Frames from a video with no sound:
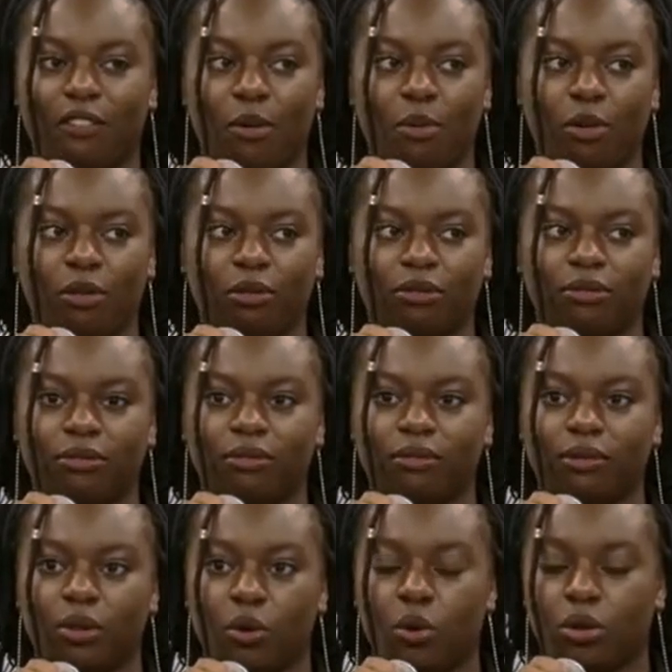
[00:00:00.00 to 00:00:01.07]
form of
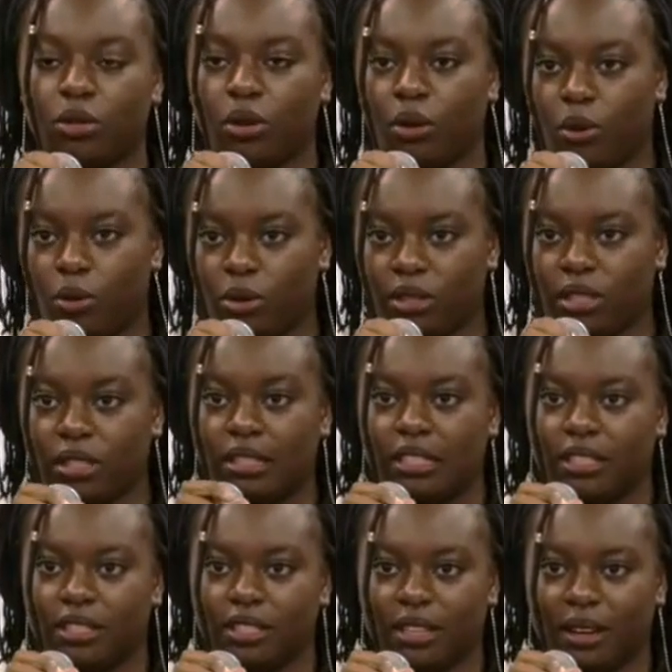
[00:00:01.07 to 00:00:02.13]
quote unquote
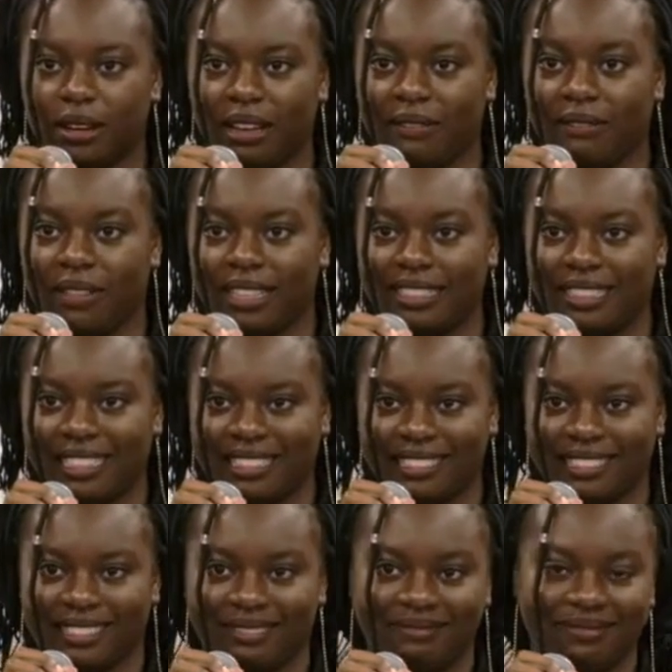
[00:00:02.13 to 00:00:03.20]
digital
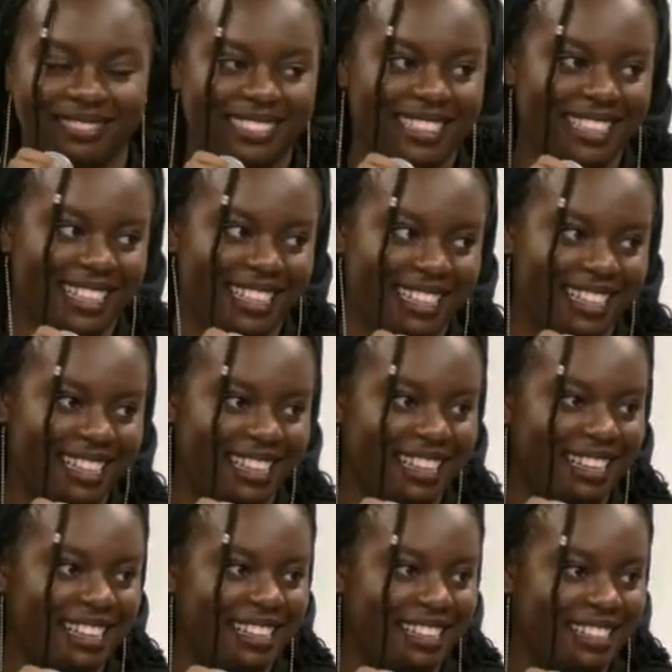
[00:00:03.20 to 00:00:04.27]
evangelism.
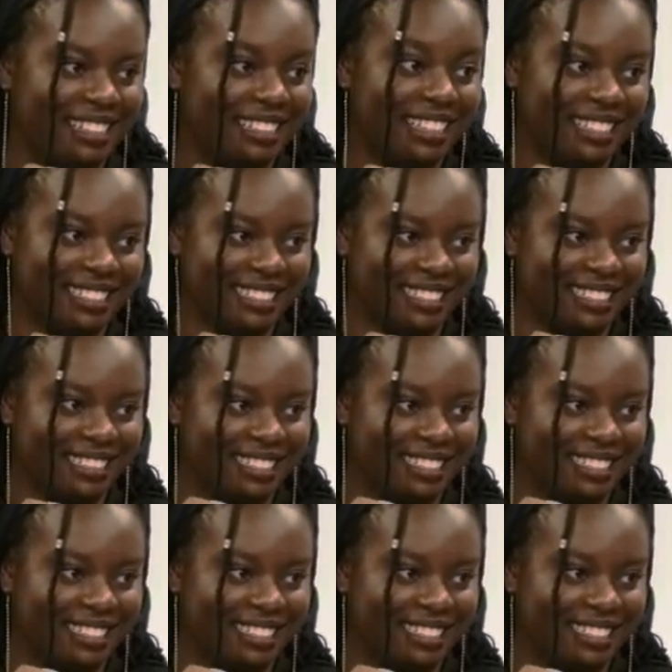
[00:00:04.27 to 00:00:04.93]
Yes.